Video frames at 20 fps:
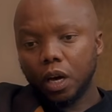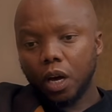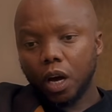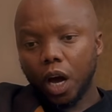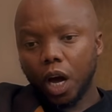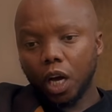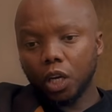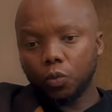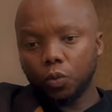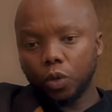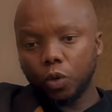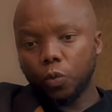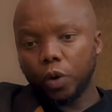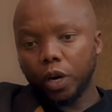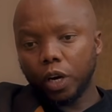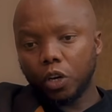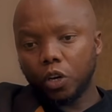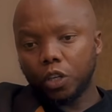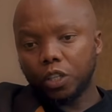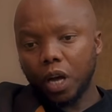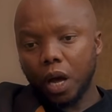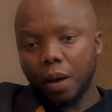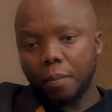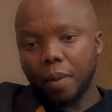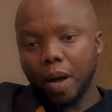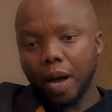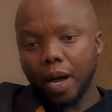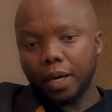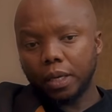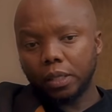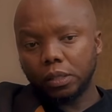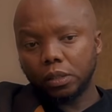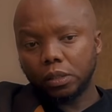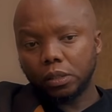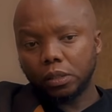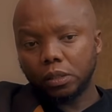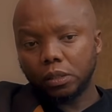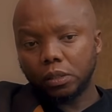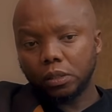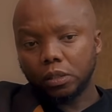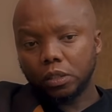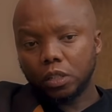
how do we work on our minds?